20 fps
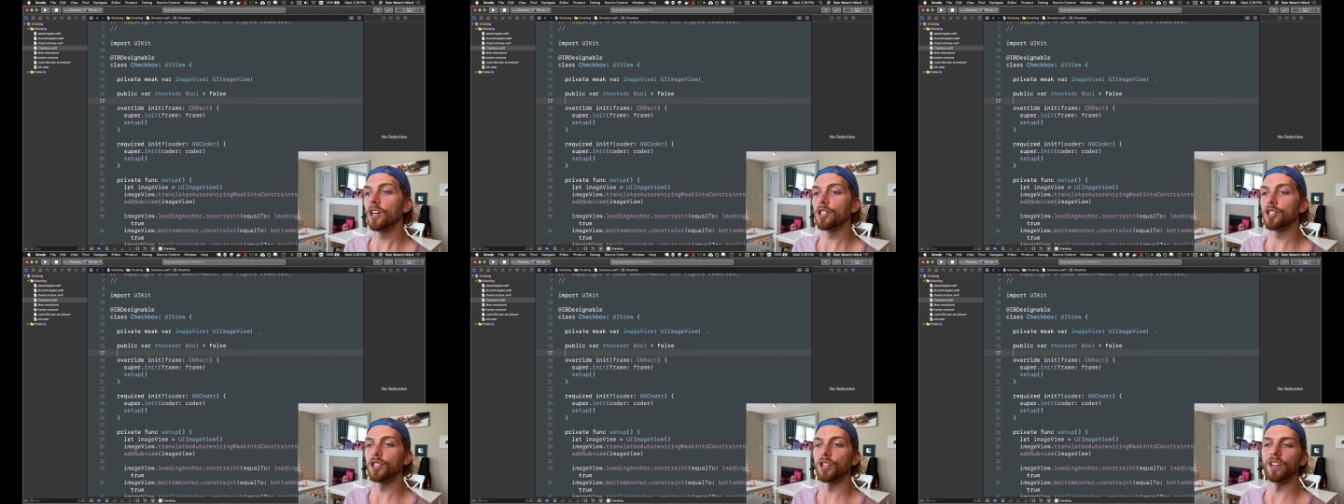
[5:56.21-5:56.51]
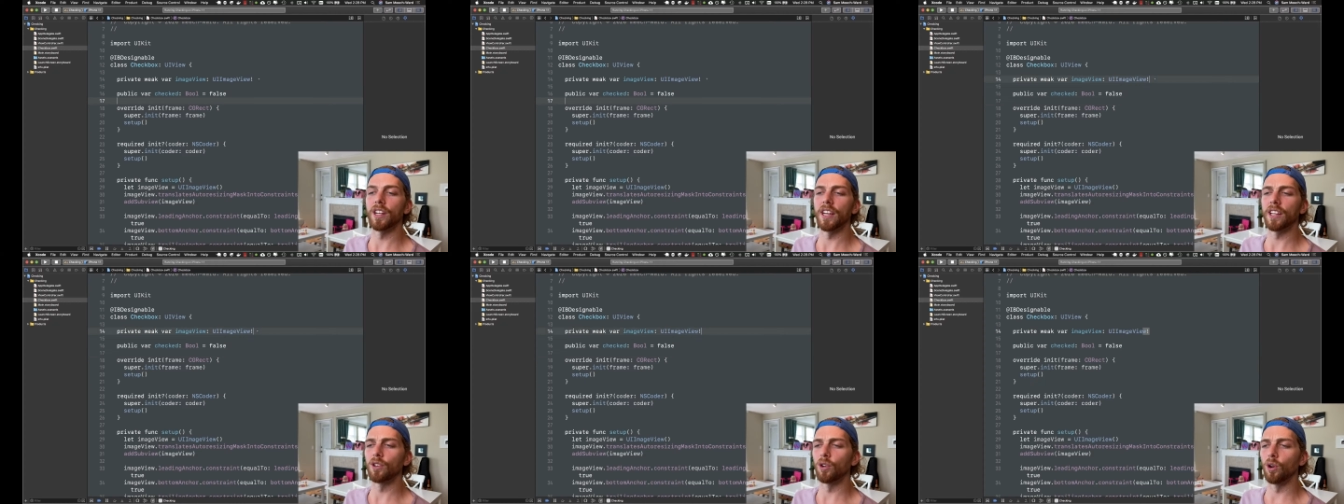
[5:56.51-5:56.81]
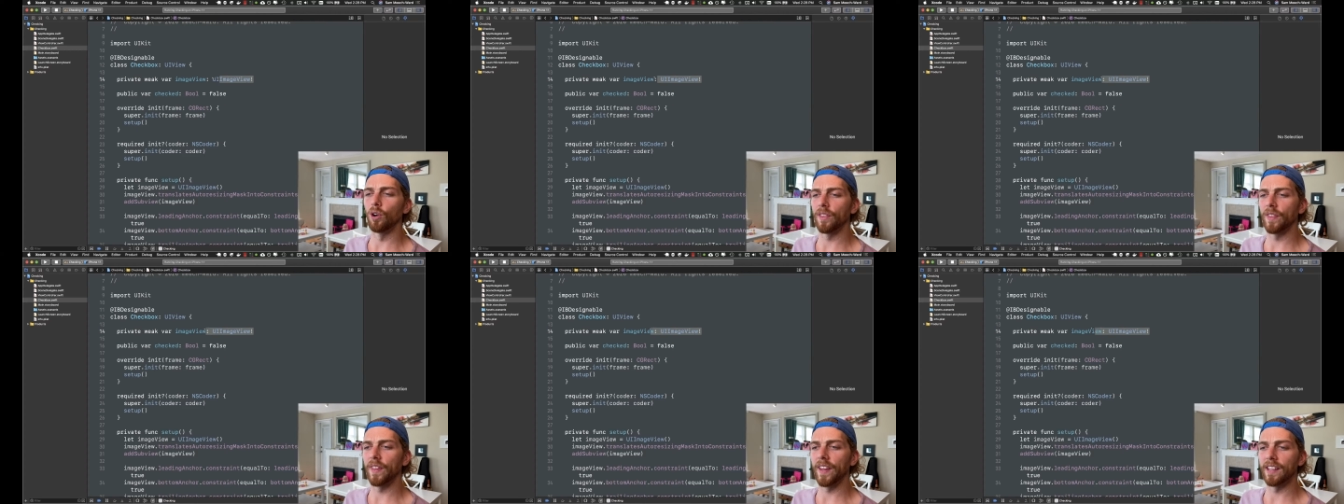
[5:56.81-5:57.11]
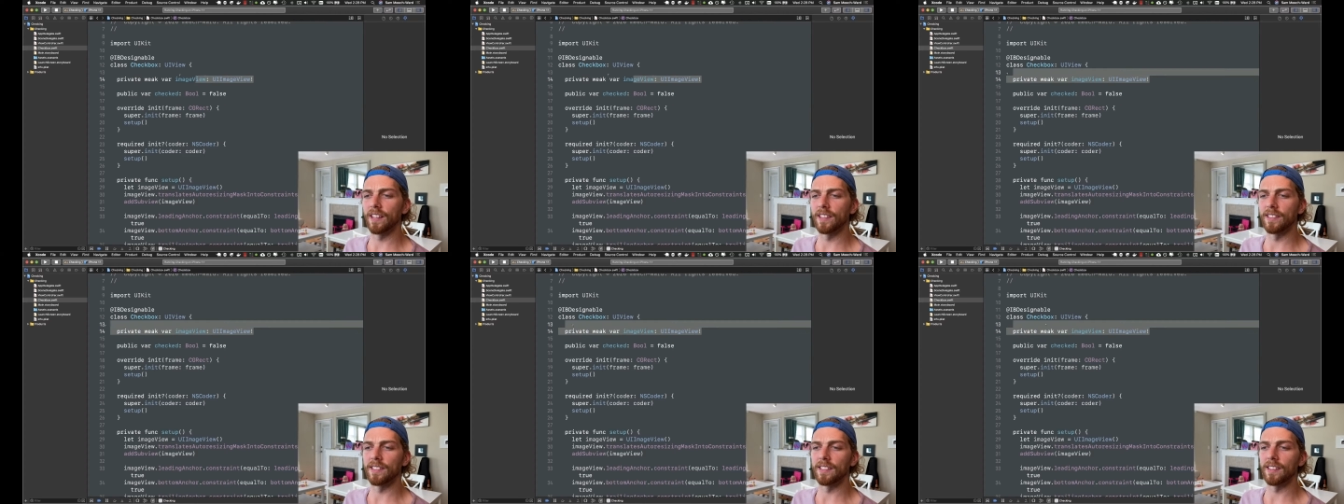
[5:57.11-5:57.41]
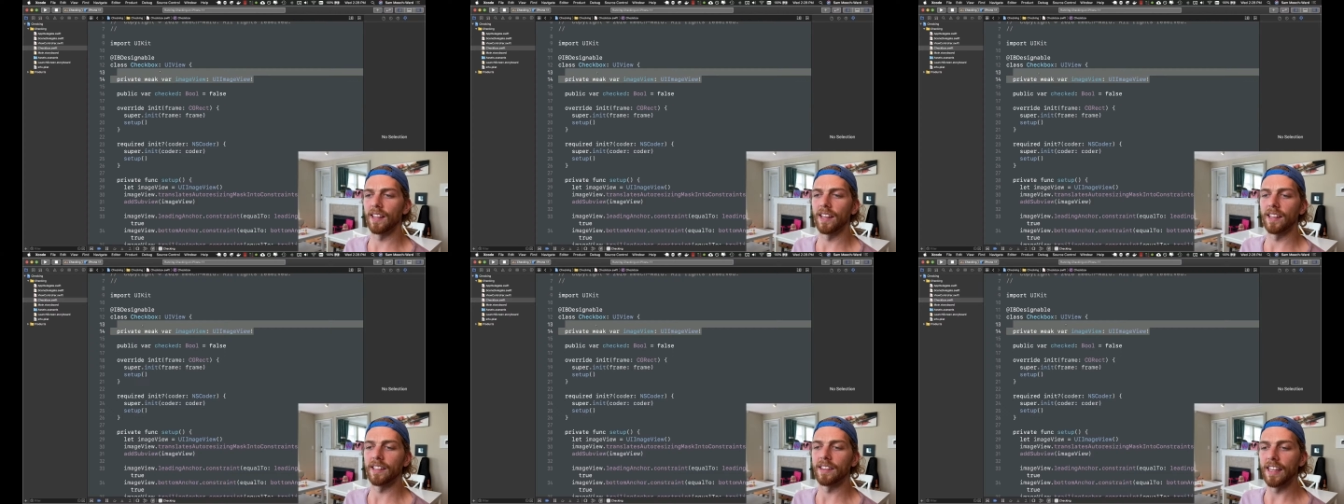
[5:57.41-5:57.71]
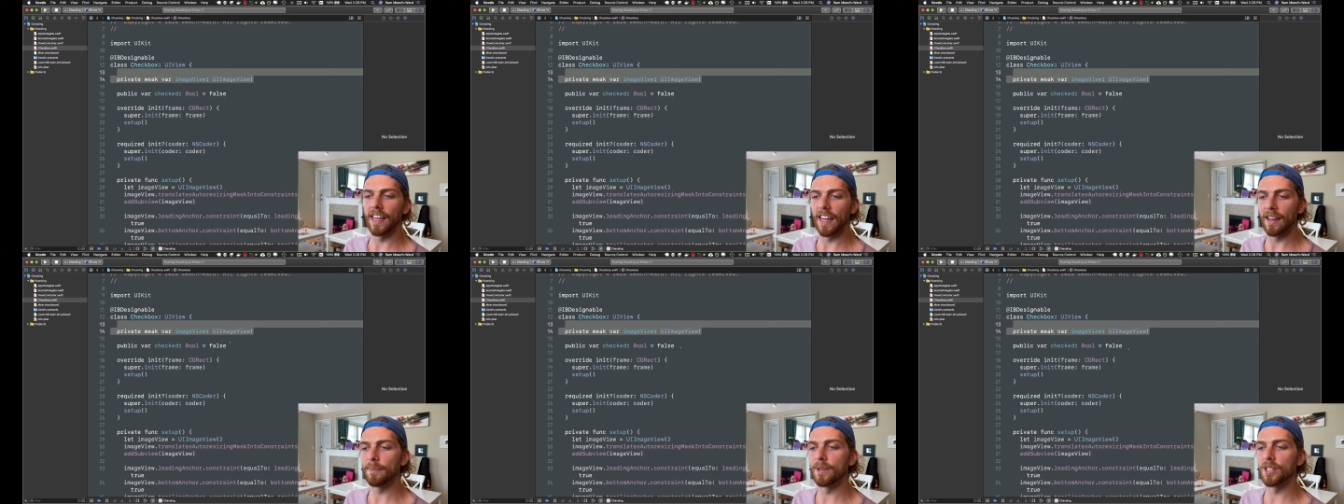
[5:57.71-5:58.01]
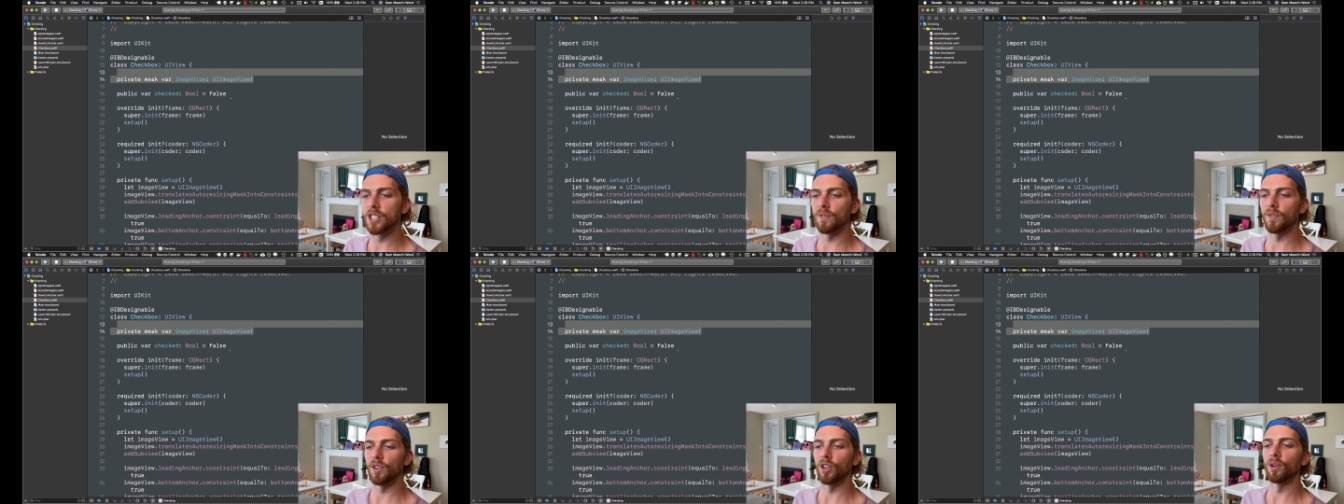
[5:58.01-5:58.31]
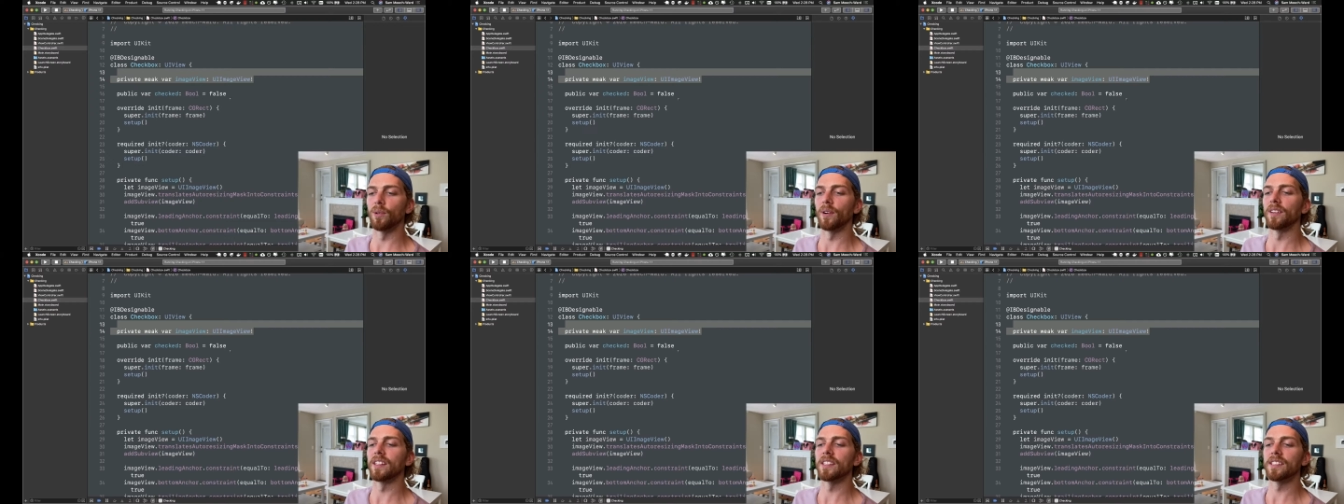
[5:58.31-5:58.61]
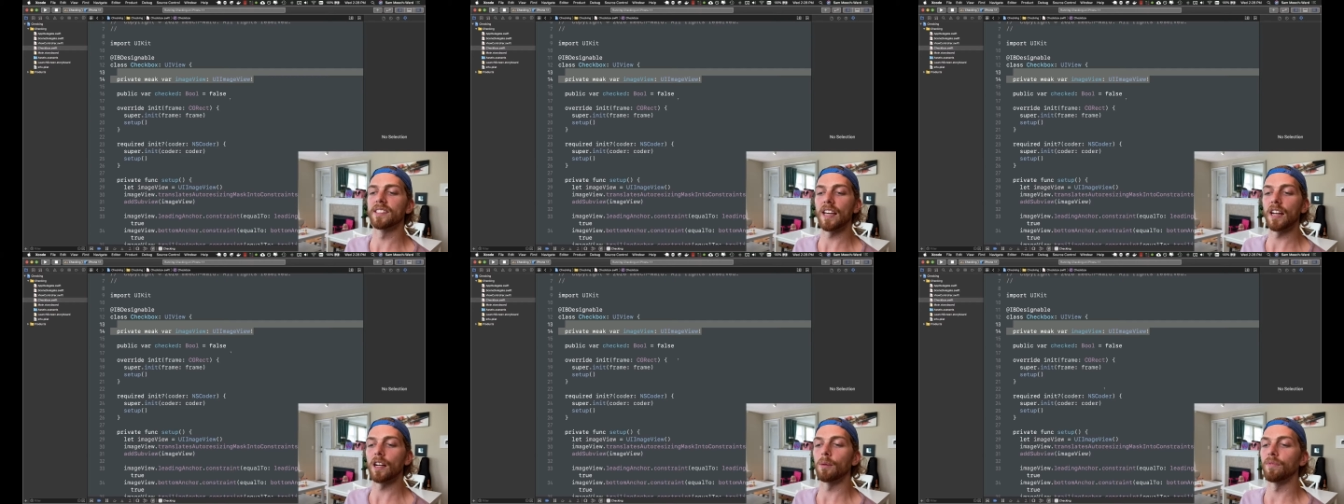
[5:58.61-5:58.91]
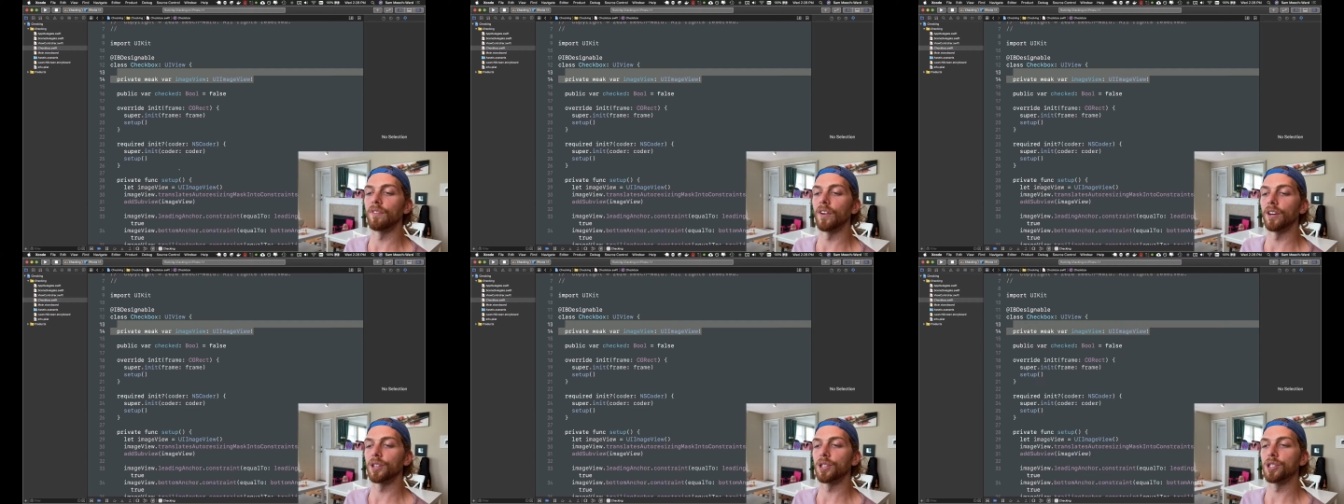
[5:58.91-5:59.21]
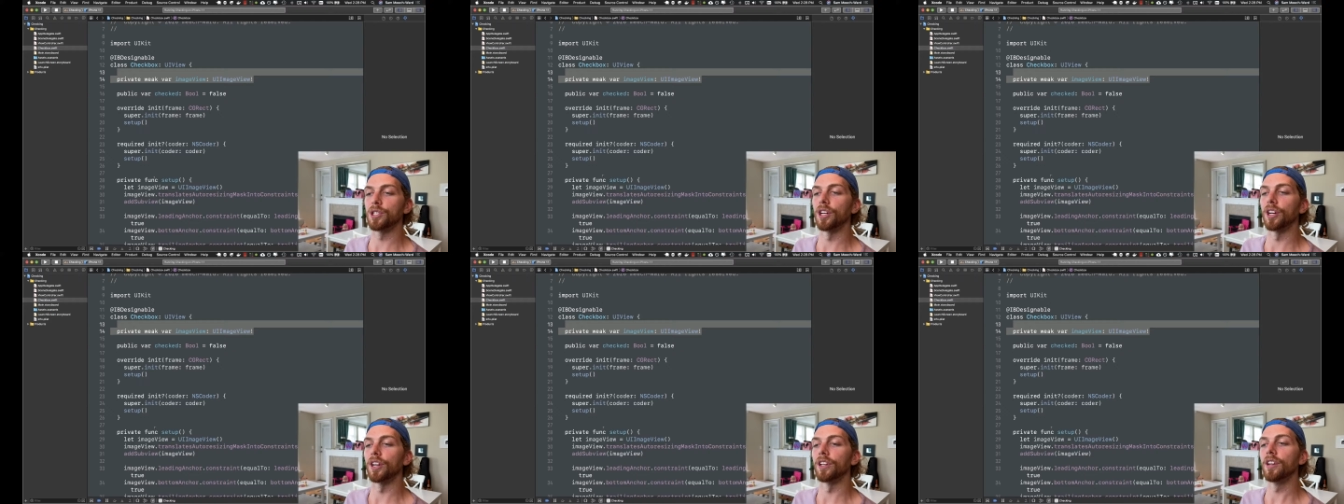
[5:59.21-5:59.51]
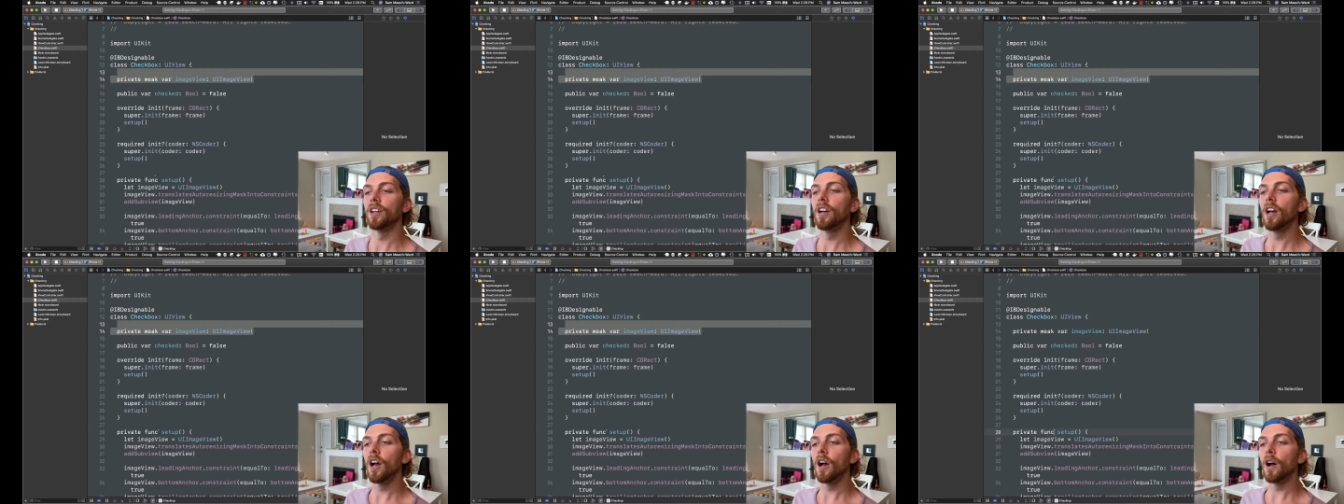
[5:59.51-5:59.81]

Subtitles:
should ignore things like the image view and the setup function,